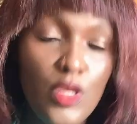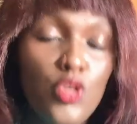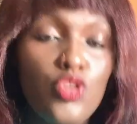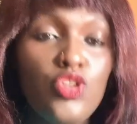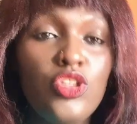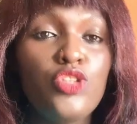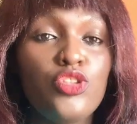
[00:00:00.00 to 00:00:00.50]

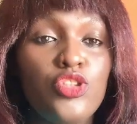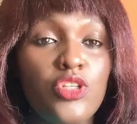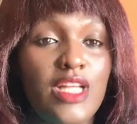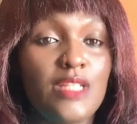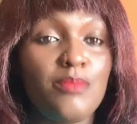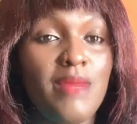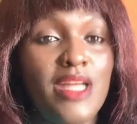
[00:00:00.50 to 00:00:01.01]
You need to show
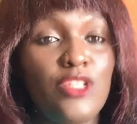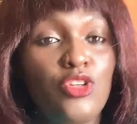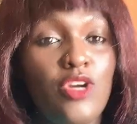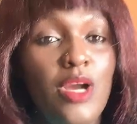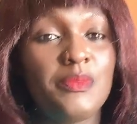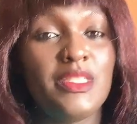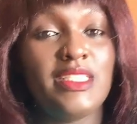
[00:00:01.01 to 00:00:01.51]
that man you
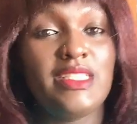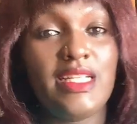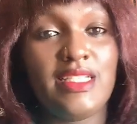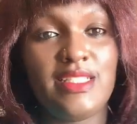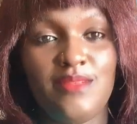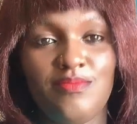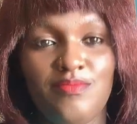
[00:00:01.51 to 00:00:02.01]
appreciate
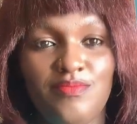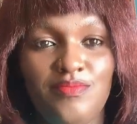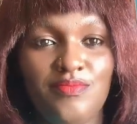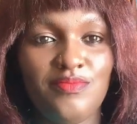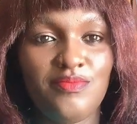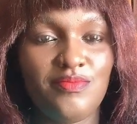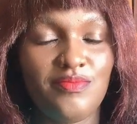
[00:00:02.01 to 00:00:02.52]
him.
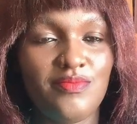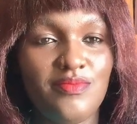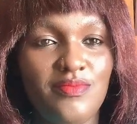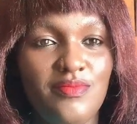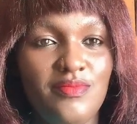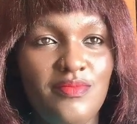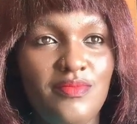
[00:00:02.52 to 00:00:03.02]

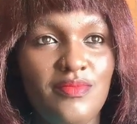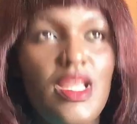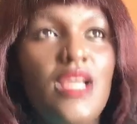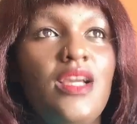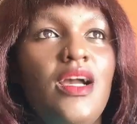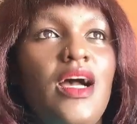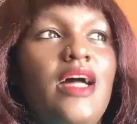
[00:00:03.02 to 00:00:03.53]

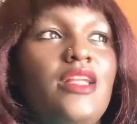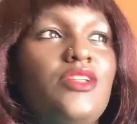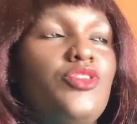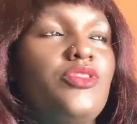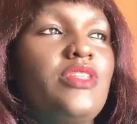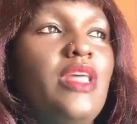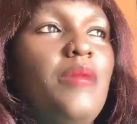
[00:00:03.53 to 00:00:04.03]

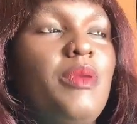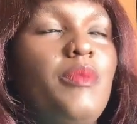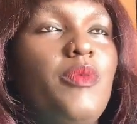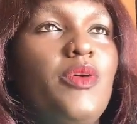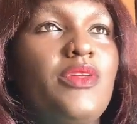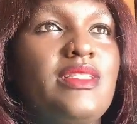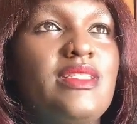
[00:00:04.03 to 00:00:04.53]
To some
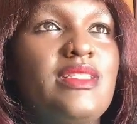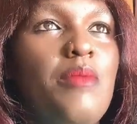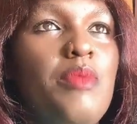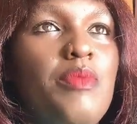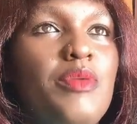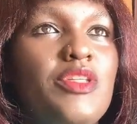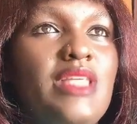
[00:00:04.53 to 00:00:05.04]
people
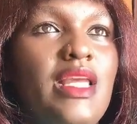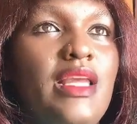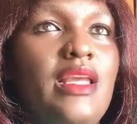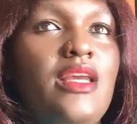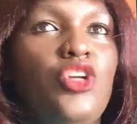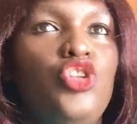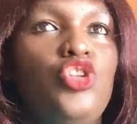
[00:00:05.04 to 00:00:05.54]
say,
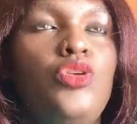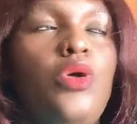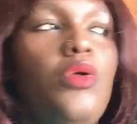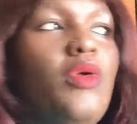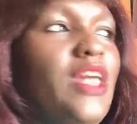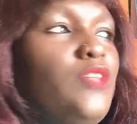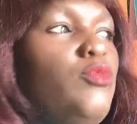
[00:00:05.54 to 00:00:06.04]
you
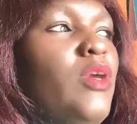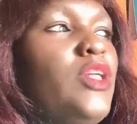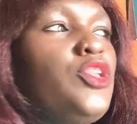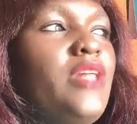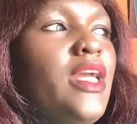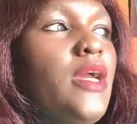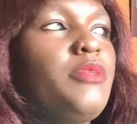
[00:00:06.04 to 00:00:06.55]
know, why
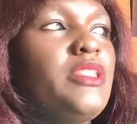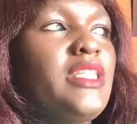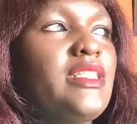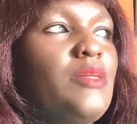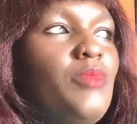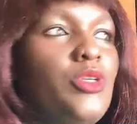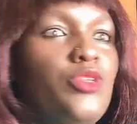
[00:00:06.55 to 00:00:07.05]
should I appreciate
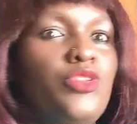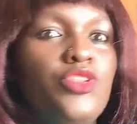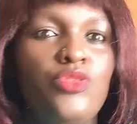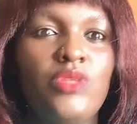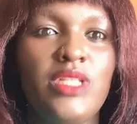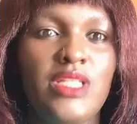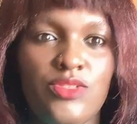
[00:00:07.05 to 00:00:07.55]
someone who is
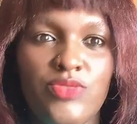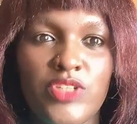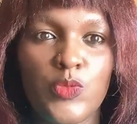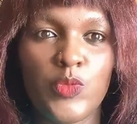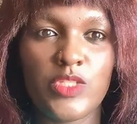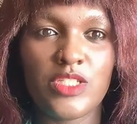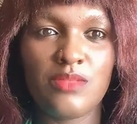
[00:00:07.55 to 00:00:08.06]
doing his
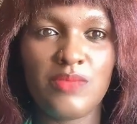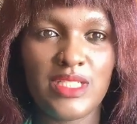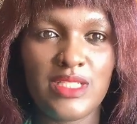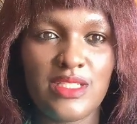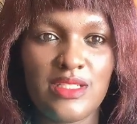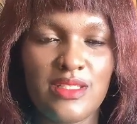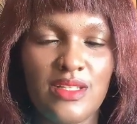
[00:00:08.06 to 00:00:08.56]

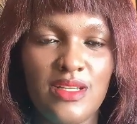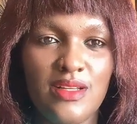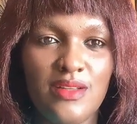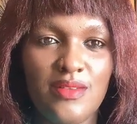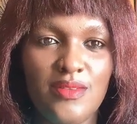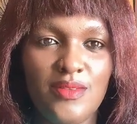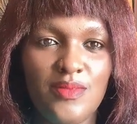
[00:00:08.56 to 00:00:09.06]
responsibilities?
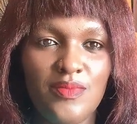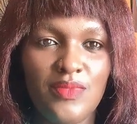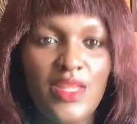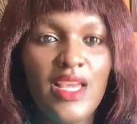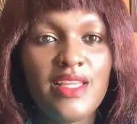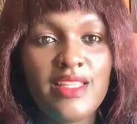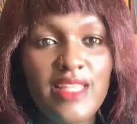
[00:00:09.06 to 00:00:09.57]

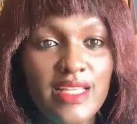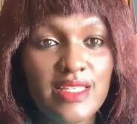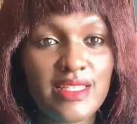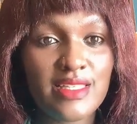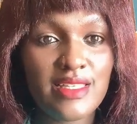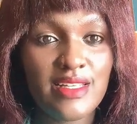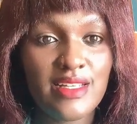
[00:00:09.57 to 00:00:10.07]

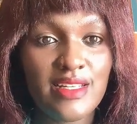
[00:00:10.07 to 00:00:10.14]
Yes.